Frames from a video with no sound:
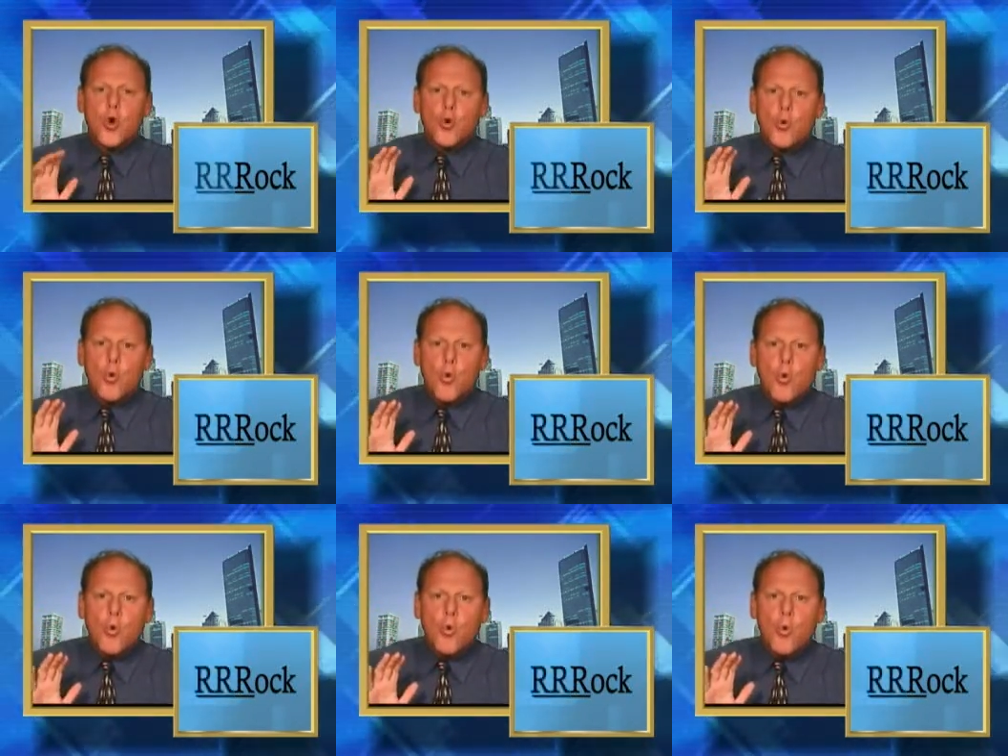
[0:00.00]

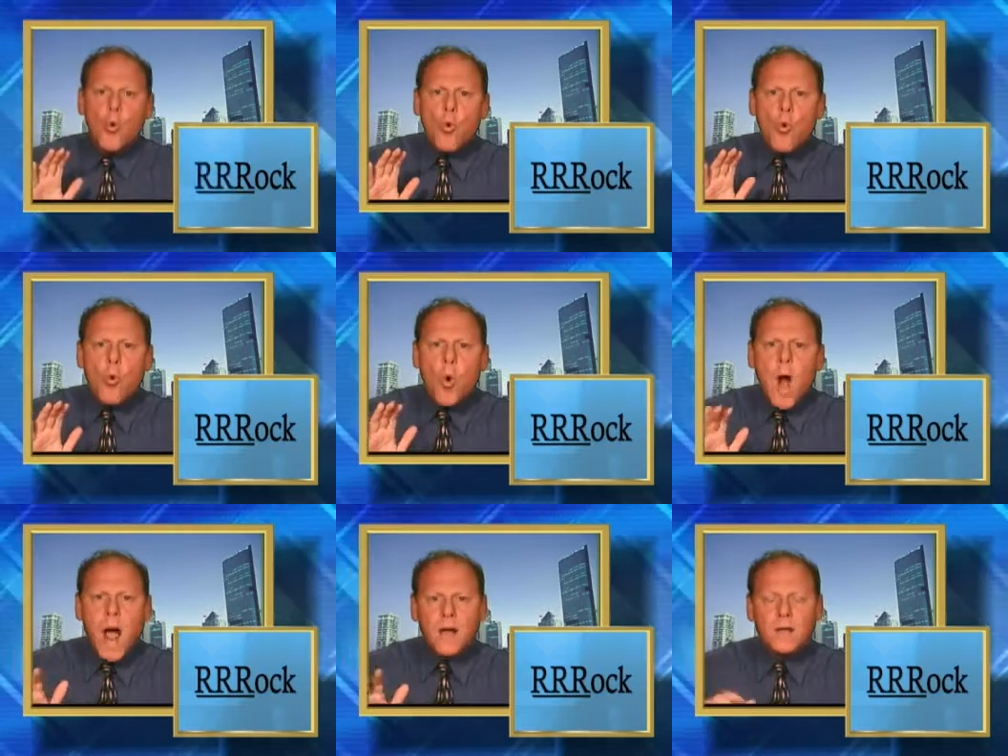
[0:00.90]

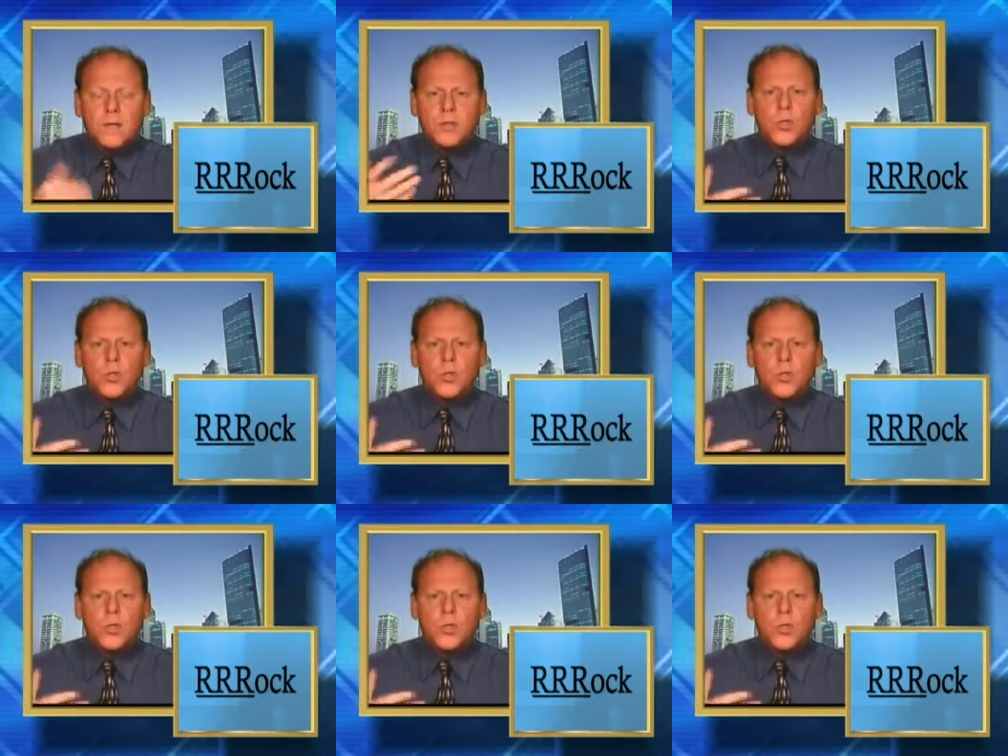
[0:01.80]
Rock.